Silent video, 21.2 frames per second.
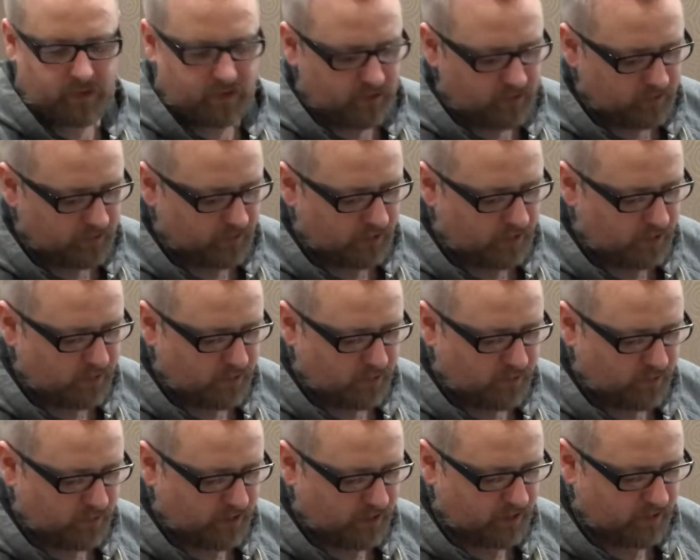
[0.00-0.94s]
the engine
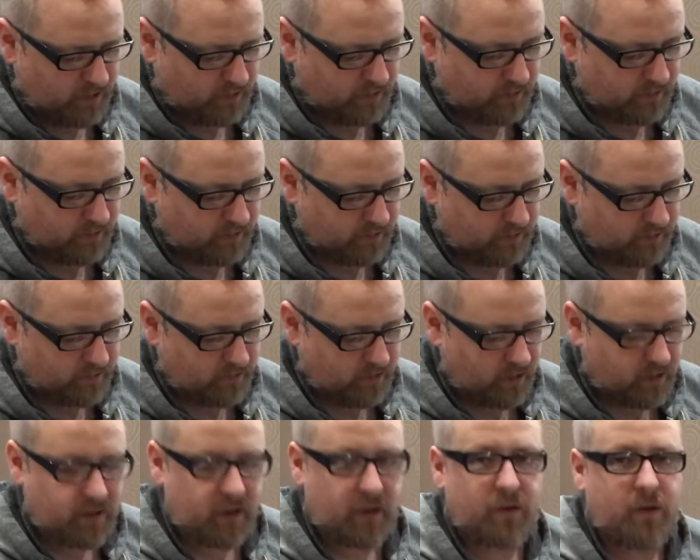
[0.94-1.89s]
bay, or in the shock
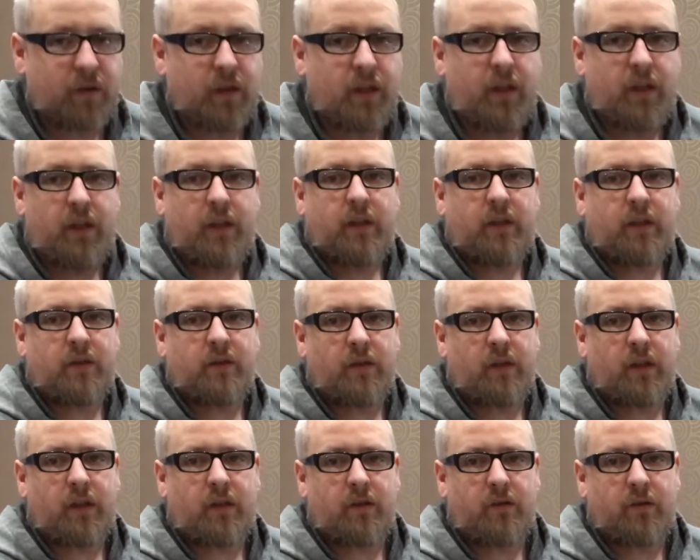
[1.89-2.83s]
tower, that you need
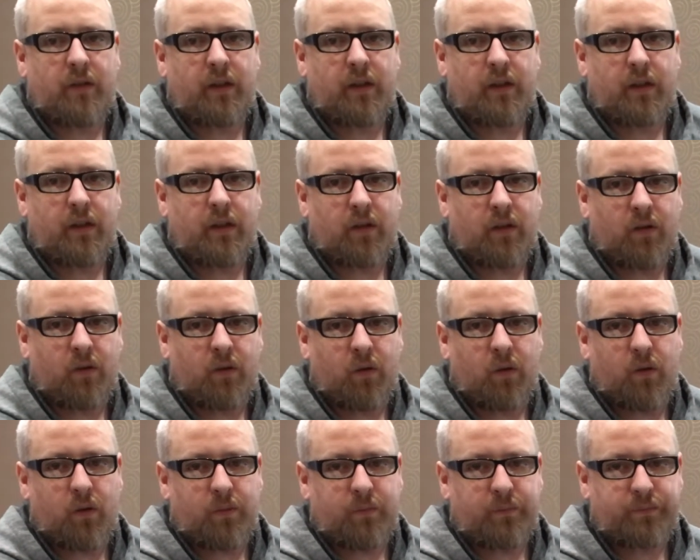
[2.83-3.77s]
to drill a little
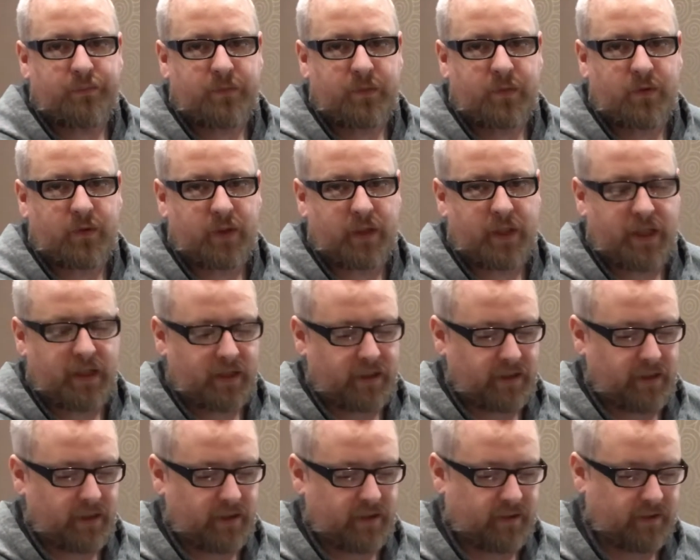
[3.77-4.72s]
hole for that, and
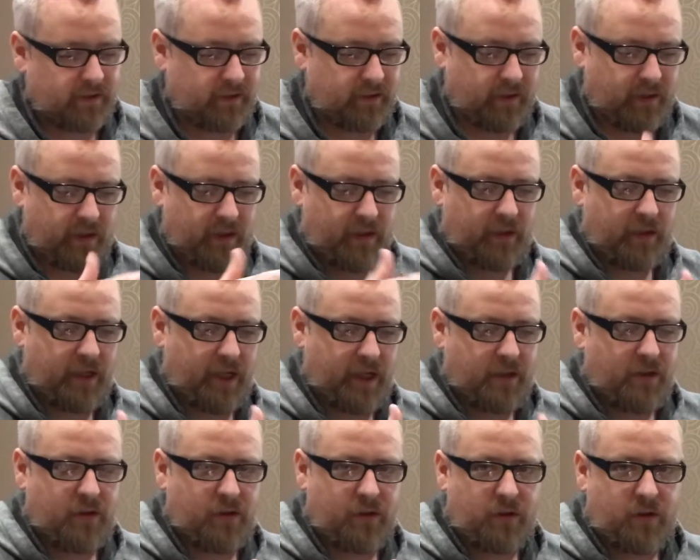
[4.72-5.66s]
that because the edge of
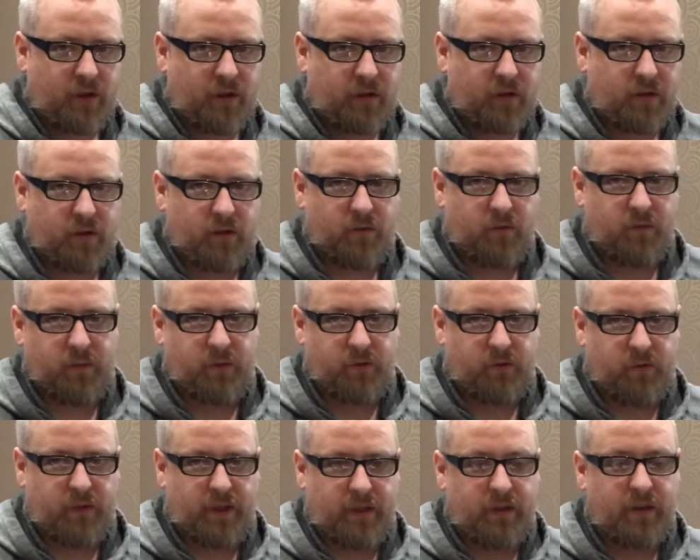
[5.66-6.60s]
the shock tower would be
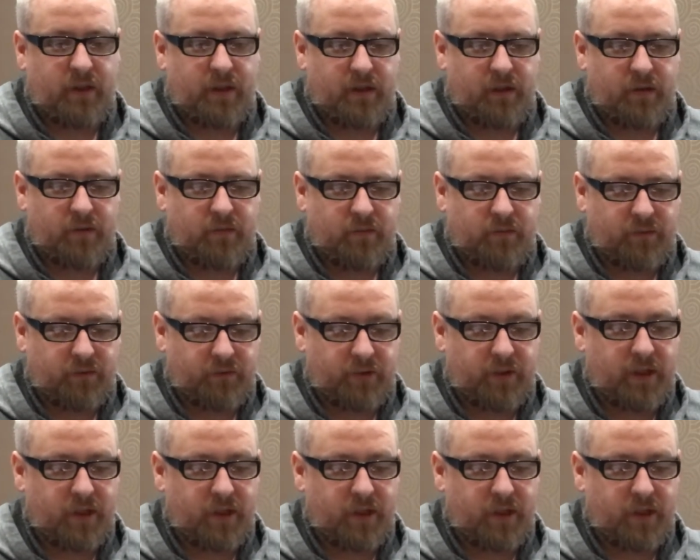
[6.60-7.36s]
right there, pretty